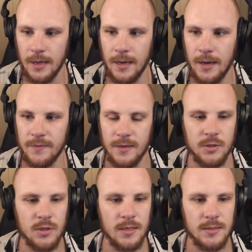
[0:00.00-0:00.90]
And
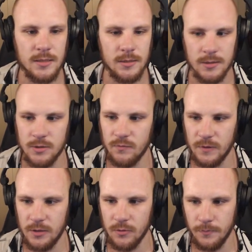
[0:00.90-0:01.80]
as you can see, there's
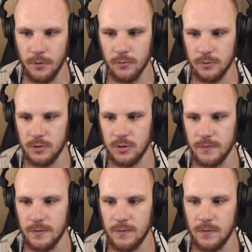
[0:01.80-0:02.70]
3 components
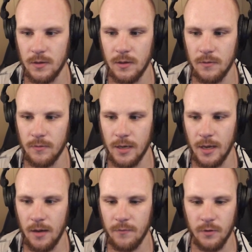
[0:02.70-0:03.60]
to it. We
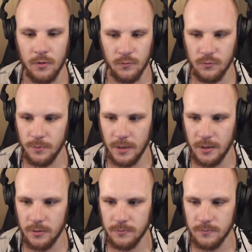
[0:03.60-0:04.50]
have a group
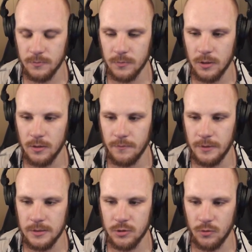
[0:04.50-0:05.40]
here,
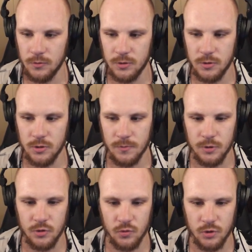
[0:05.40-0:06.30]
which holds some
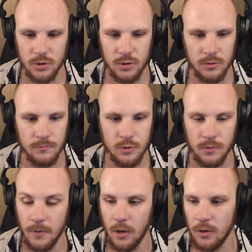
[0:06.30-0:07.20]
sources,
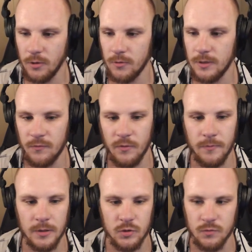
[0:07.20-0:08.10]
some audio that we
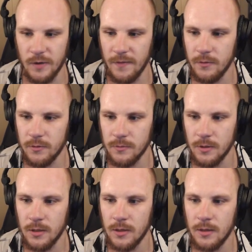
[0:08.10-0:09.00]
want to render.
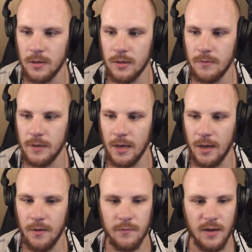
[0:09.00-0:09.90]
We
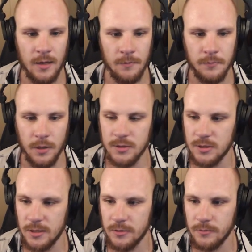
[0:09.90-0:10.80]
have a
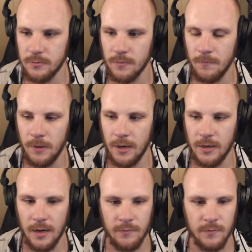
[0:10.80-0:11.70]
bus here,
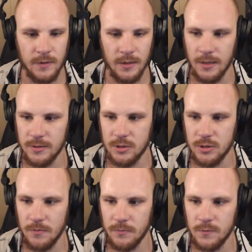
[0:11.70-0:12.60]
where everything gets
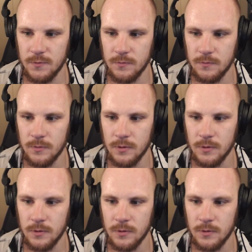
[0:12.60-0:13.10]
summed to.